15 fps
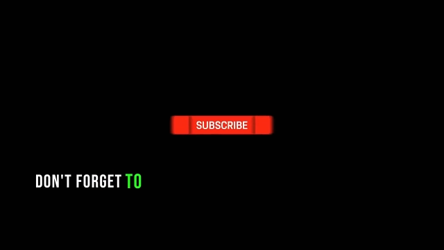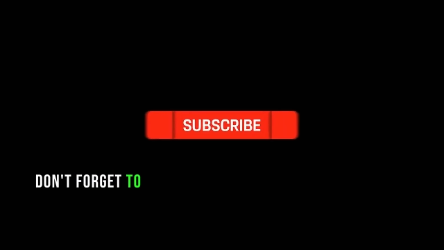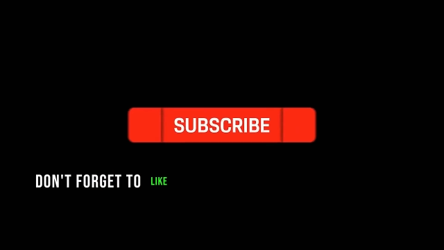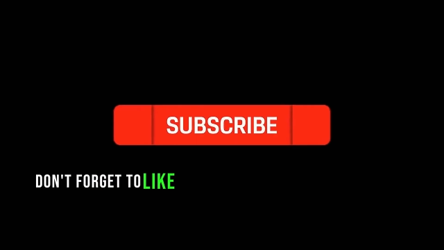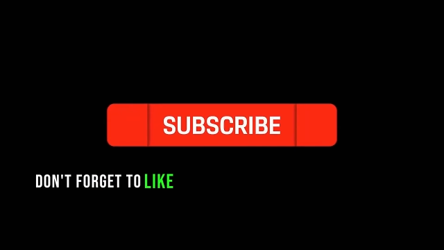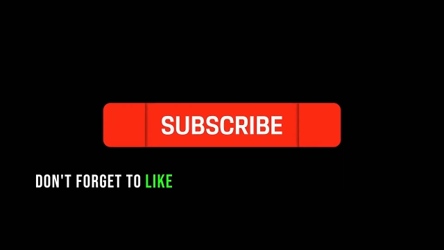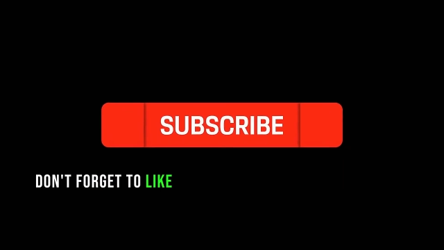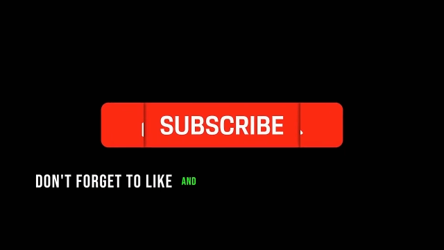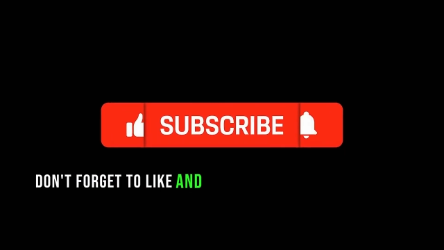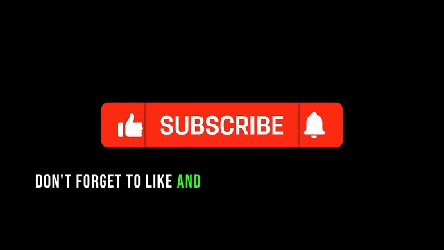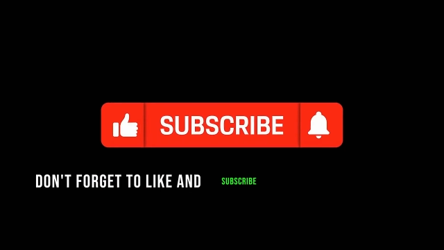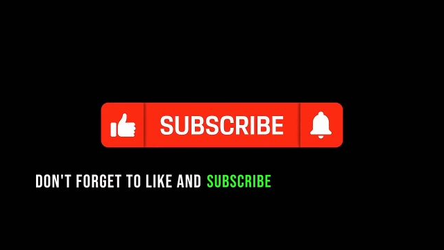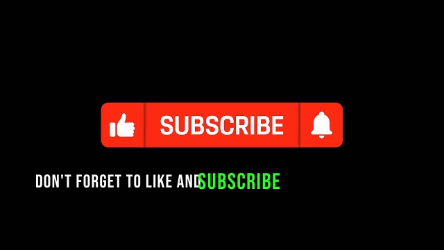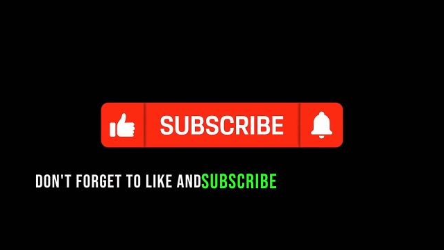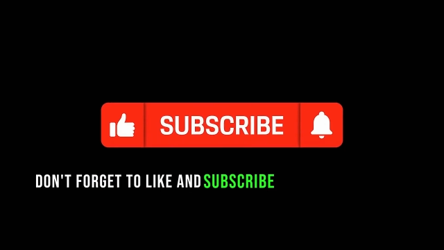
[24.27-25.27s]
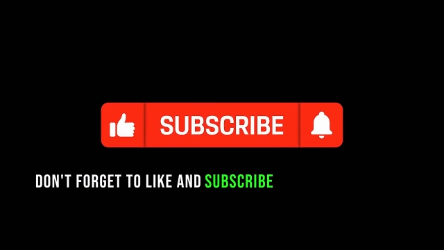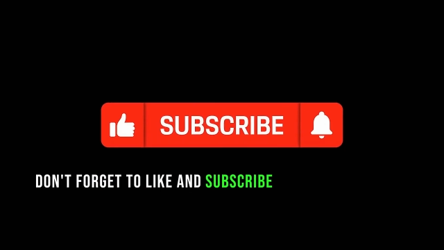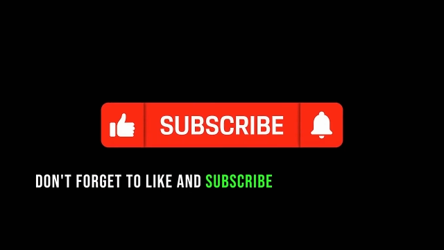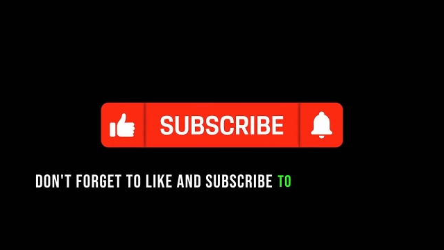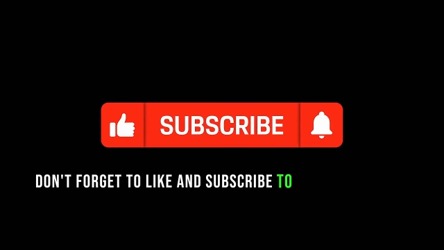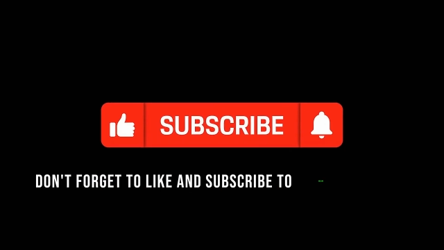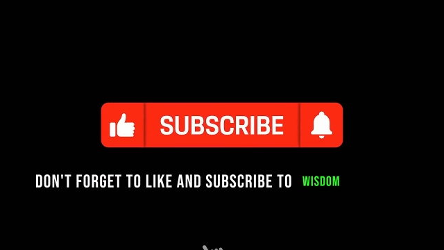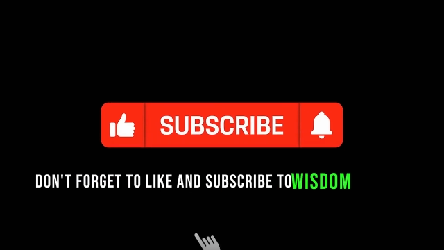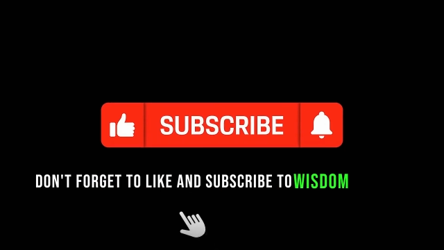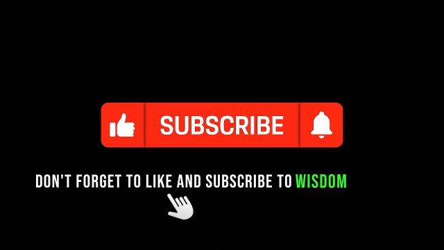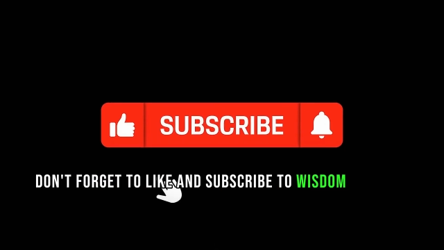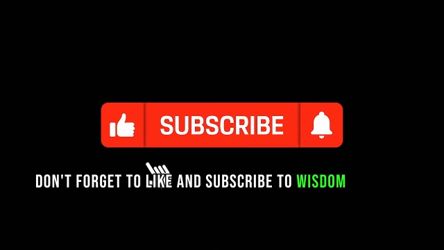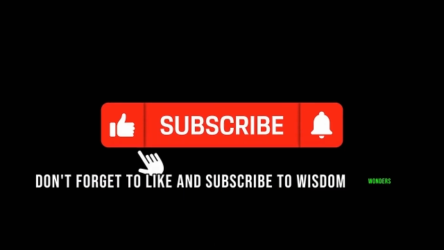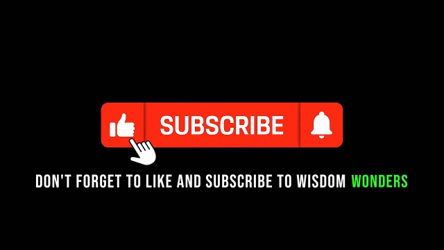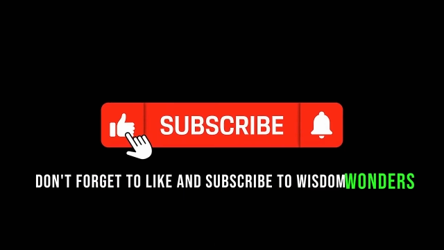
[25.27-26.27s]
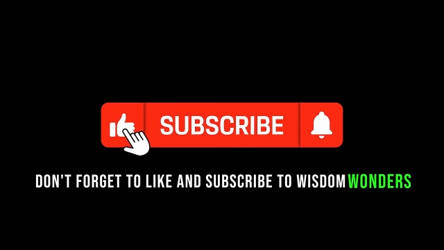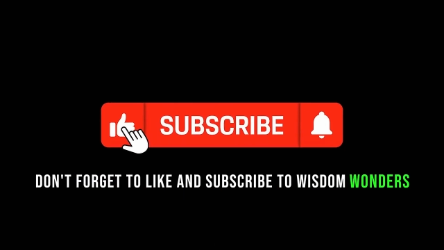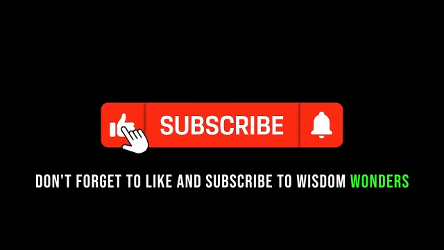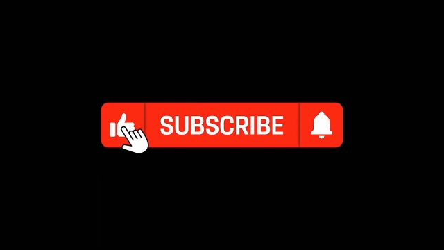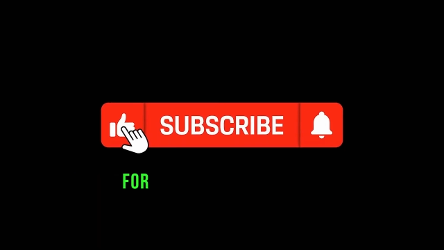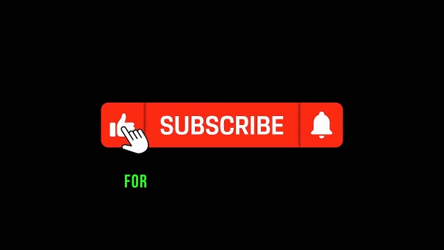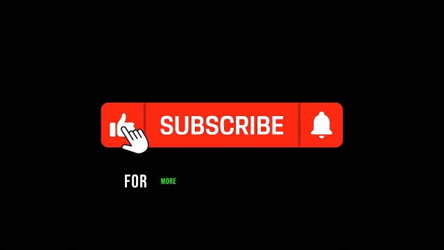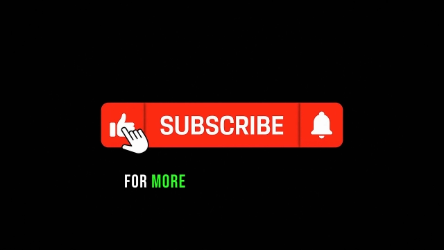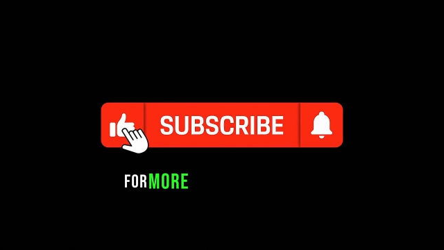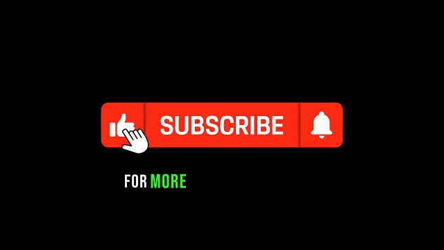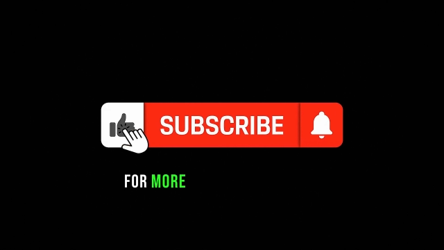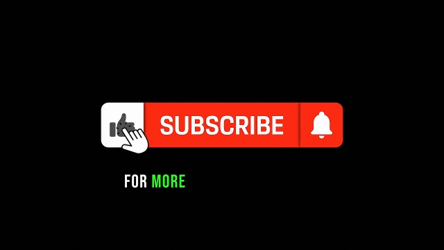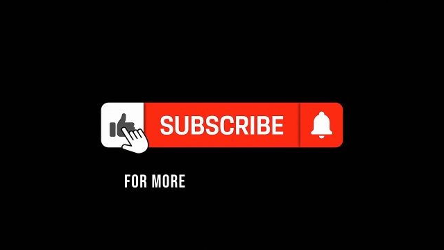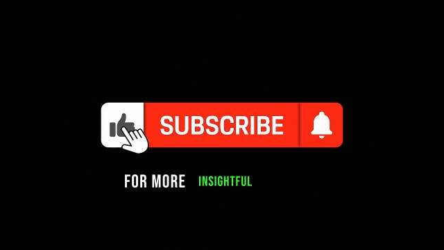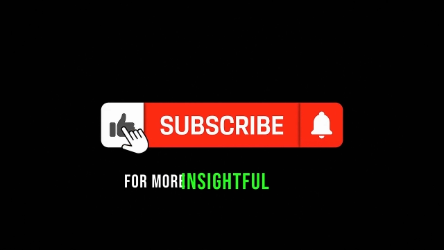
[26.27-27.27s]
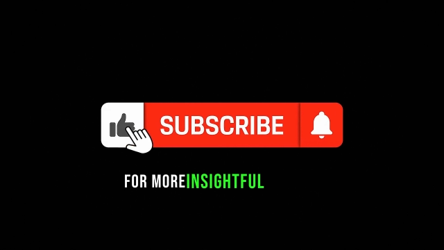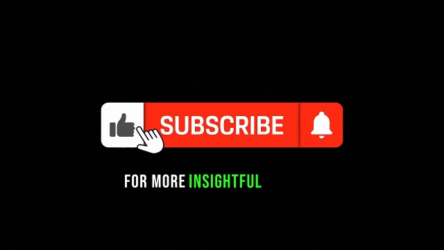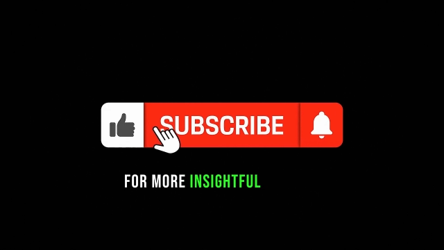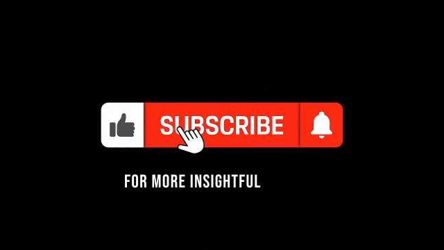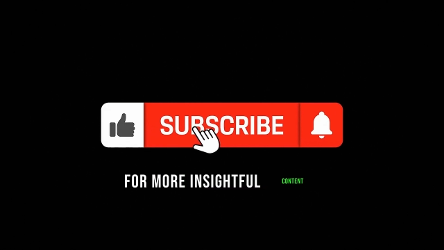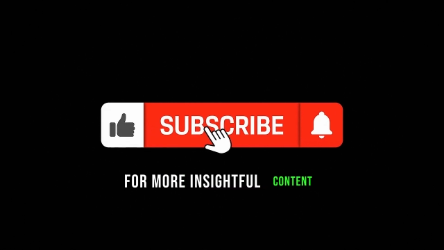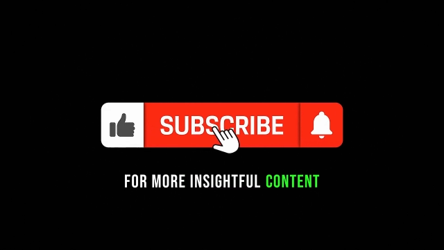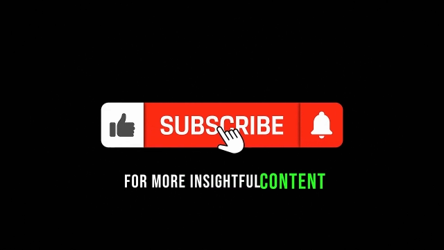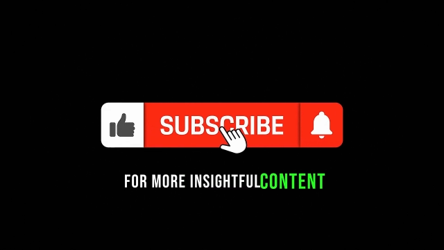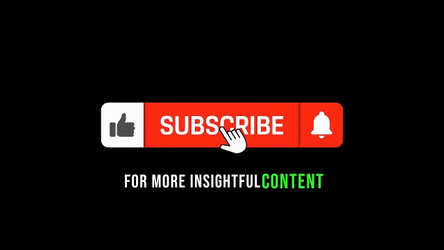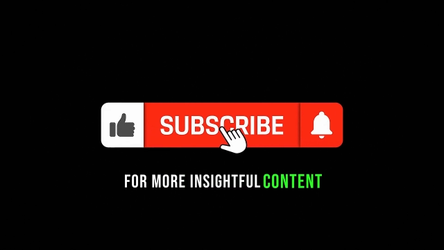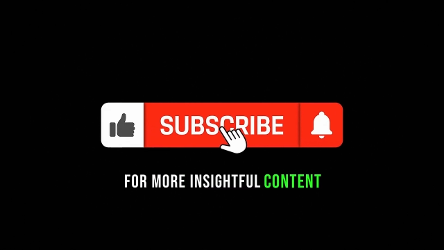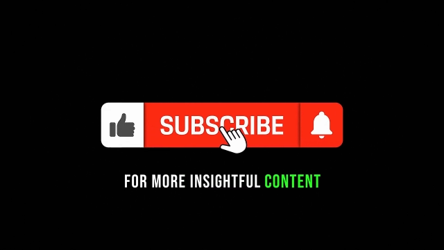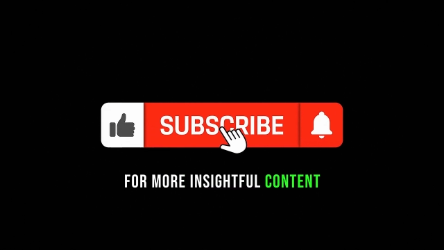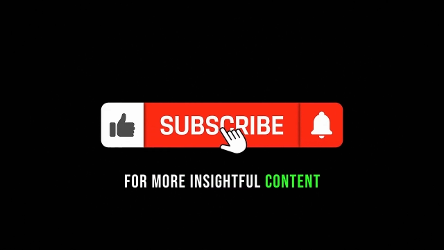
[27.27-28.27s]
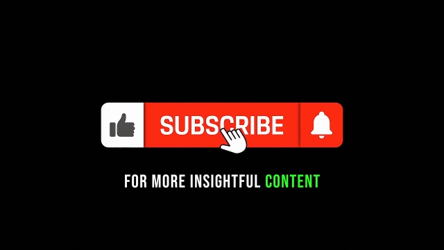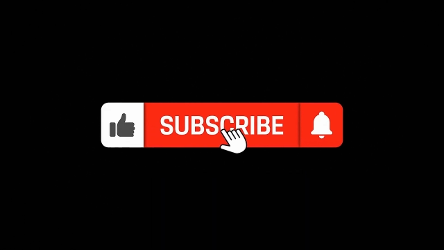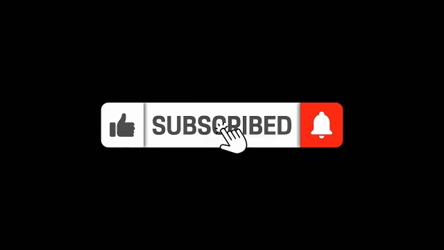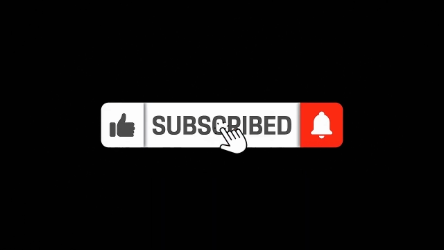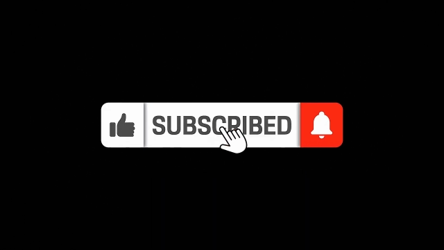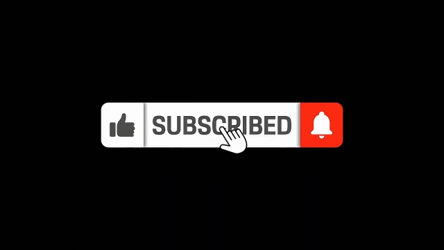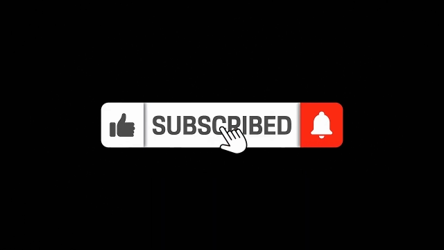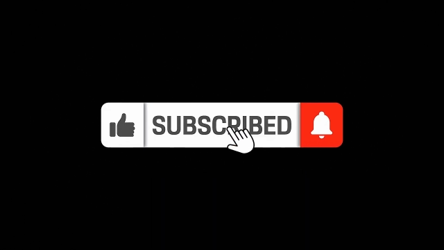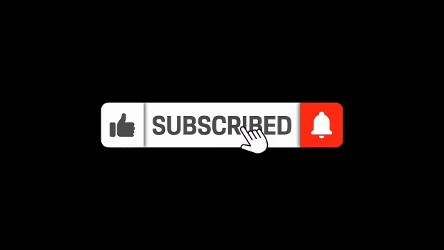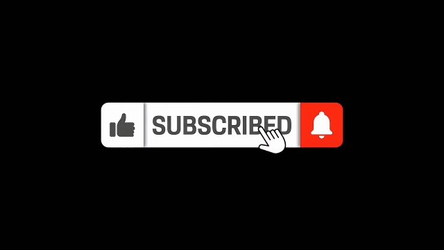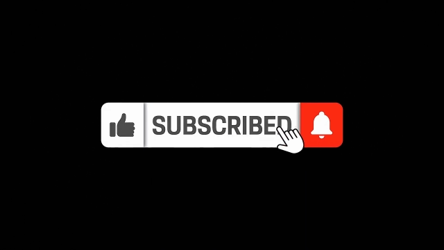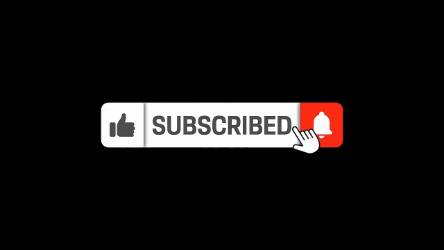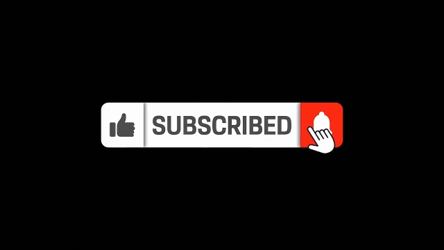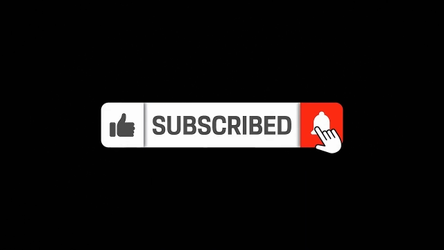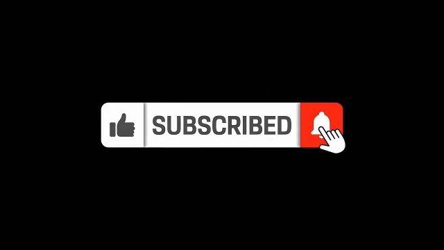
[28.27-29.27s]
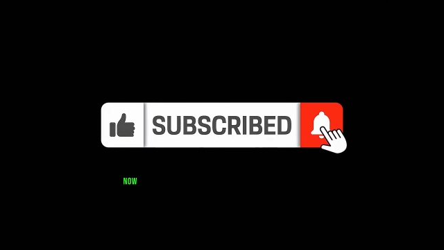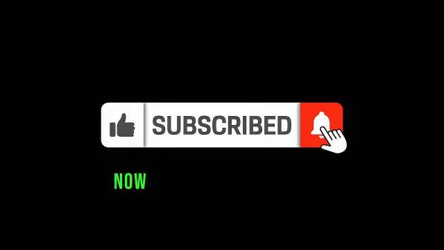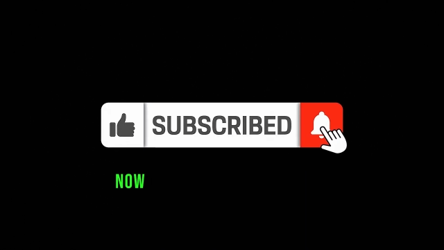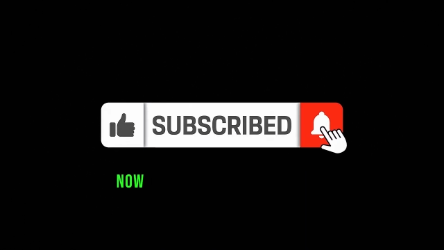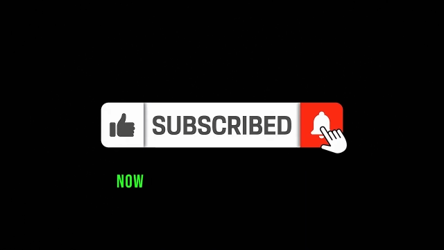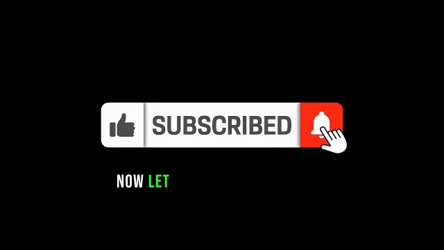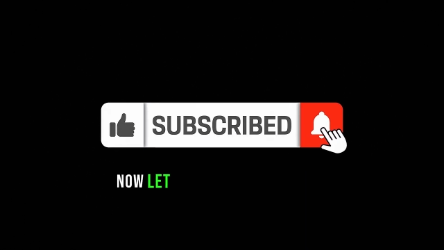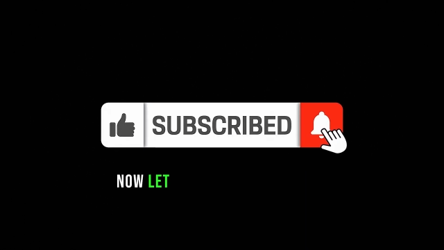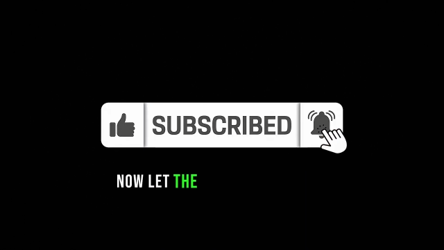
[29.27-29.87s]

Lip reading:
Nobody's mouth can be seen.